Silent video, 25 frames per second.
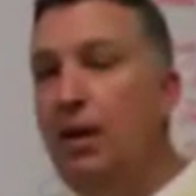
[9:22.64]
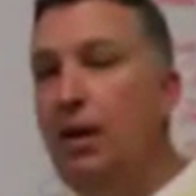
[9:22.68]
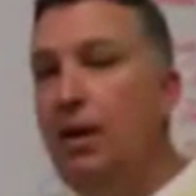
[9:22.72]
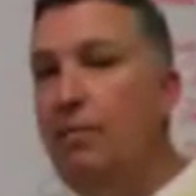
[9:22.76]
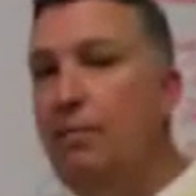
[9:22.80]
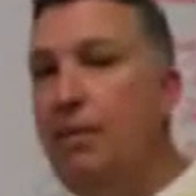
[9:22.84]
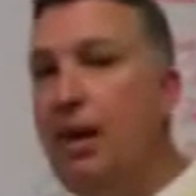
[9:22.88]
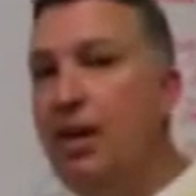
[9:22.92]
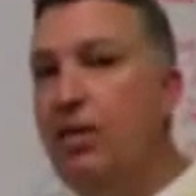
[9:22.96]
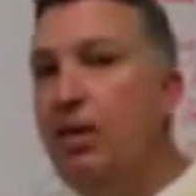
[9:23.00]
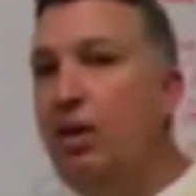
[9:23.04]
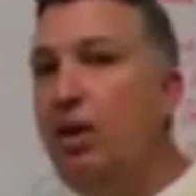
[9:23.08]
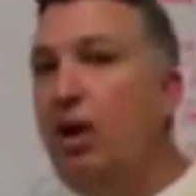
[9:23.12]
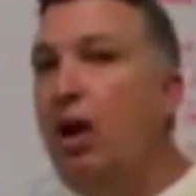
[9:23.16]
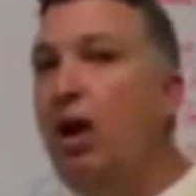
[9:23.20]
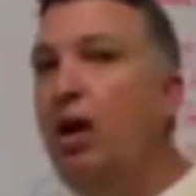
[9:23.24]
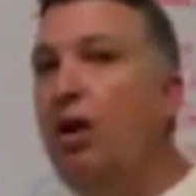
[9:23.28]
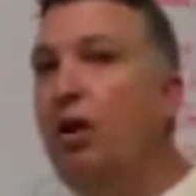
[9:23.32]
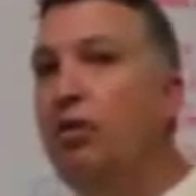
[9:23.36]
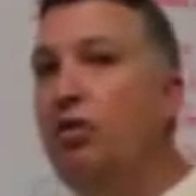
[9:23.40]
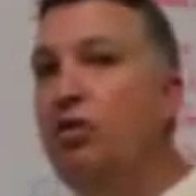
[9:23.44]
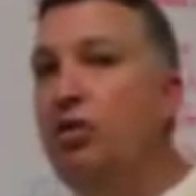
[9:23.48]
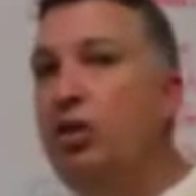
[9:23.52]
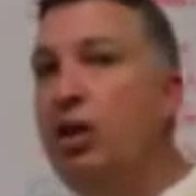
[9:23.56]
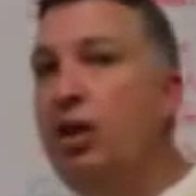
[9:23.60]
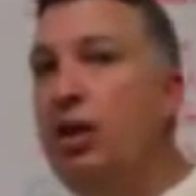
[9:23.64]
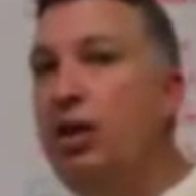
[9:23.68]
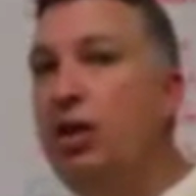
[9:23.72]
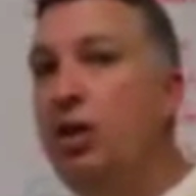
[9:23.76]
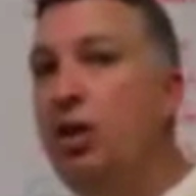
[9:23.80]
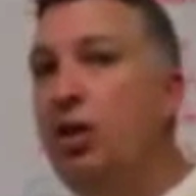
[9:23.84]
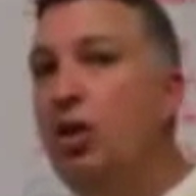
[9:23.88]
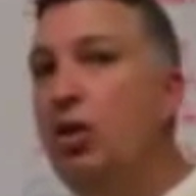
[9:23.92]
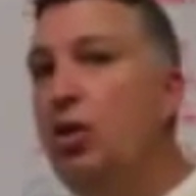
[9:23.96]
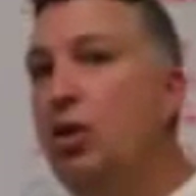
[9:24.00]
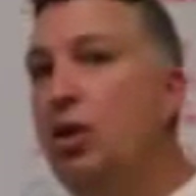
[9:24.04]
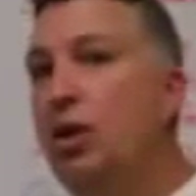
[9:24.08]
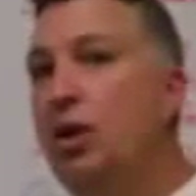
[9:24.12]
methodology
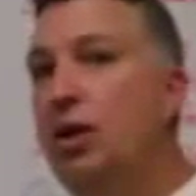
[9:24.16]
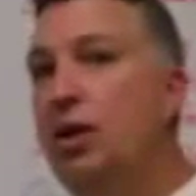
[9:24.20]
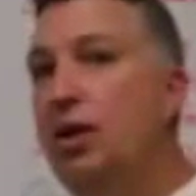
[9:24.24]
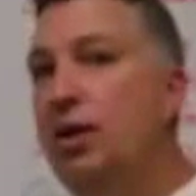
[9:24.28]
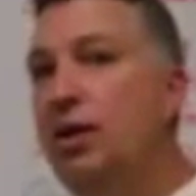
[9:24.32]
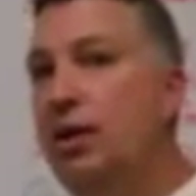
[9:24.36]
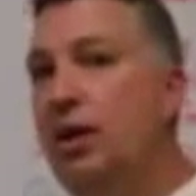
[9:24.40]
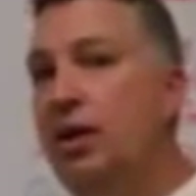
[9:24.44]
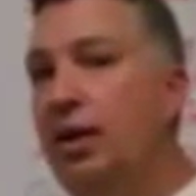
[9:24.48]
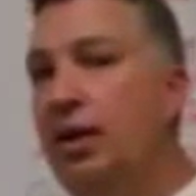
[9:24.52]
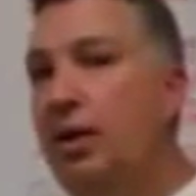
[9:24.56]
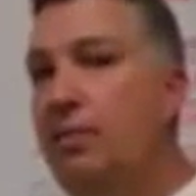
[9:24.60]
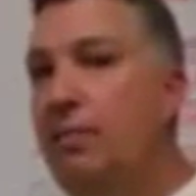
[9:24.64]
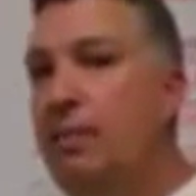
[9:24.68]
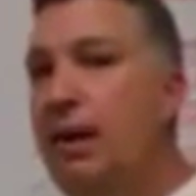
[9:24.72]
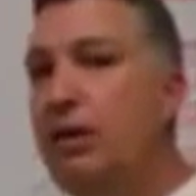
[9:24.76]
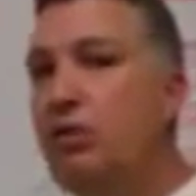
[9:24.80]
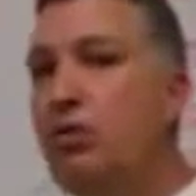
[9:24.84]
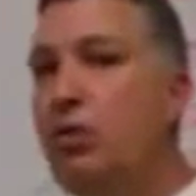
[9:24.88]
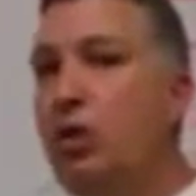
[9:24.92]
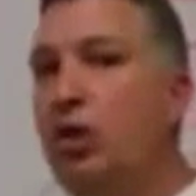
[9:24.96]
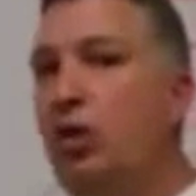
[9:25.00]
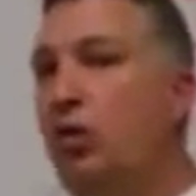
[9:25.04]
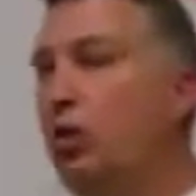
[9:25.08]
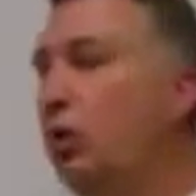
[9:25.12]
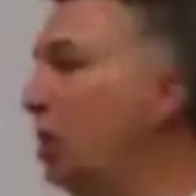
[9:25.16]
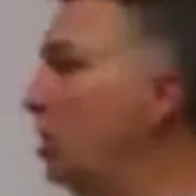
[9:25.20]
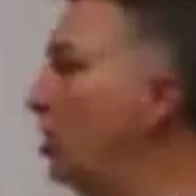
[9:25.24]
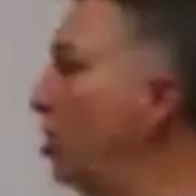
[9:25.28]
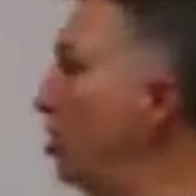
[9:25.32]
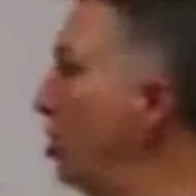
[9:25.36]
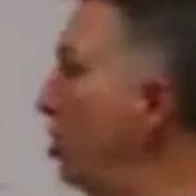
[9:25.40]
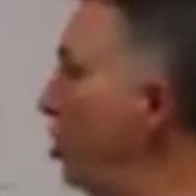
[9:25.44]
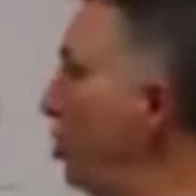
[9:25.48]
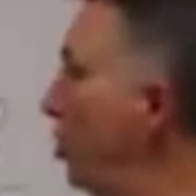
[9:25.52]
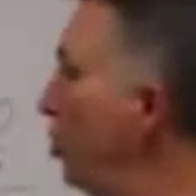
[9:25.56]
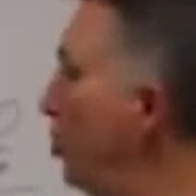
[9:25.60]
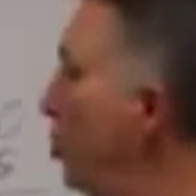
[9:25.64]
and a metric you can
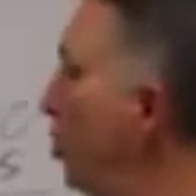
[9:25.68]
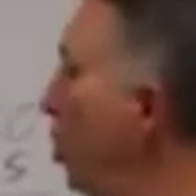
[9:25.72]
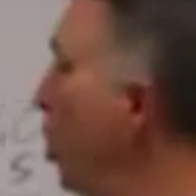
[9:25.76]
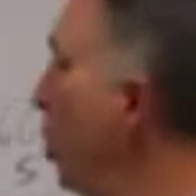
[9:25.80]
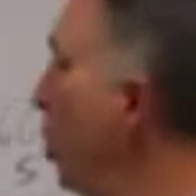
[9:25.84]
use